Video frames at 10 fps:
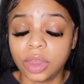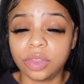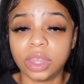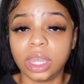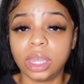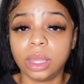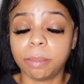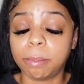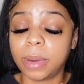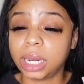the
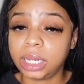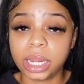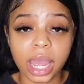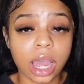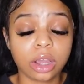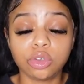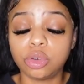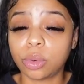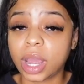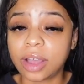money down, you
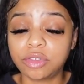don't have